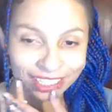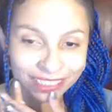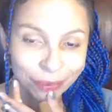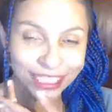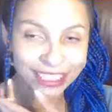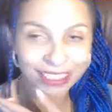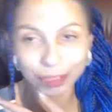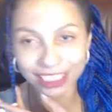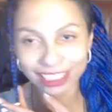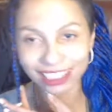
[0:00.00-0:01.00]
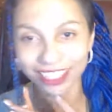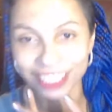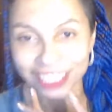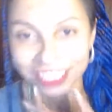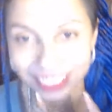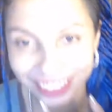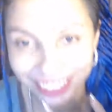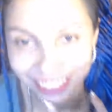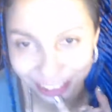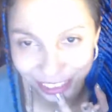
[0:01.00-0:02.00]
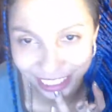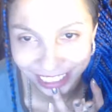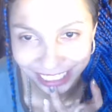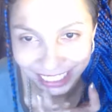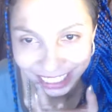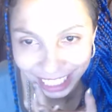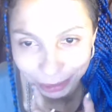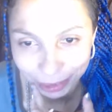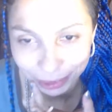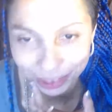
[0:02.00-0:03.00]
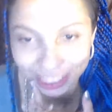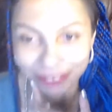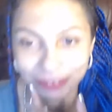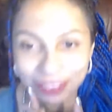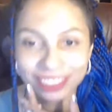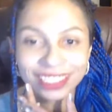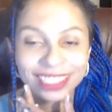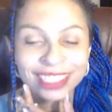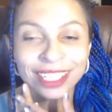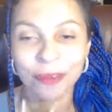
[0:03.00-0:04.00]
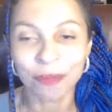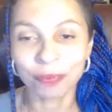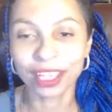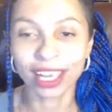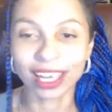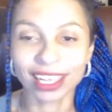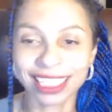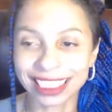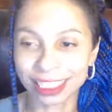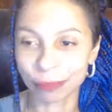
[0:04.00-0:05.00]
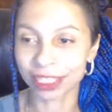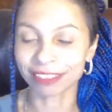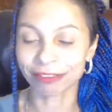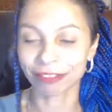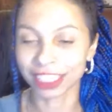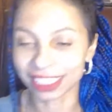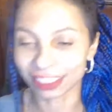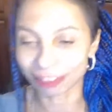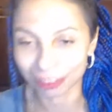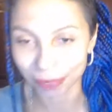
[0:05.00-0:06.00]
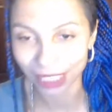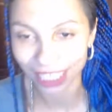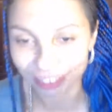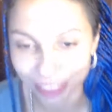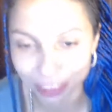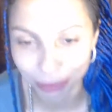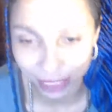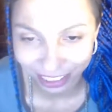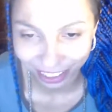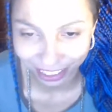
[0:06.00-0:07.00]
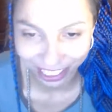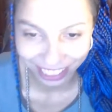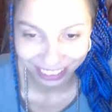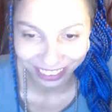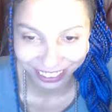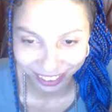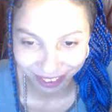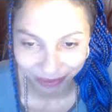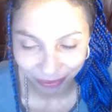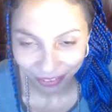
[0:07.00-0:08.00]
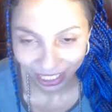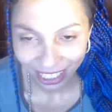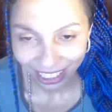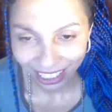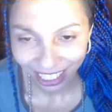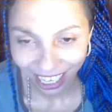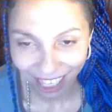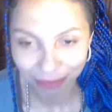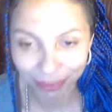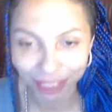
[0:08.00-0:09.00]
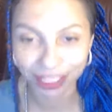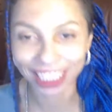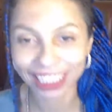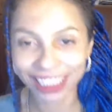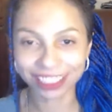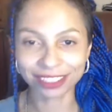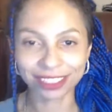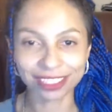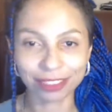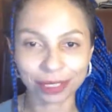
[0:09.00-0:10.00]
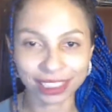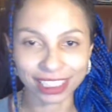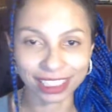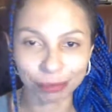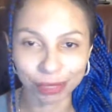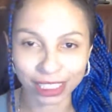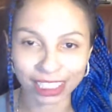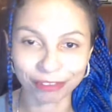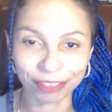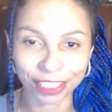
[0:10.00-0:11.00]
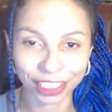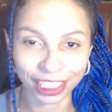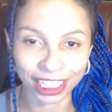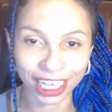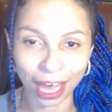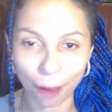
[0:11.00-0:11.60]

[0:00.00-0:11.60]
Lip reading: because the direction is so different, these types will exhibit very different behaviors based on that. So NE users will tend to be very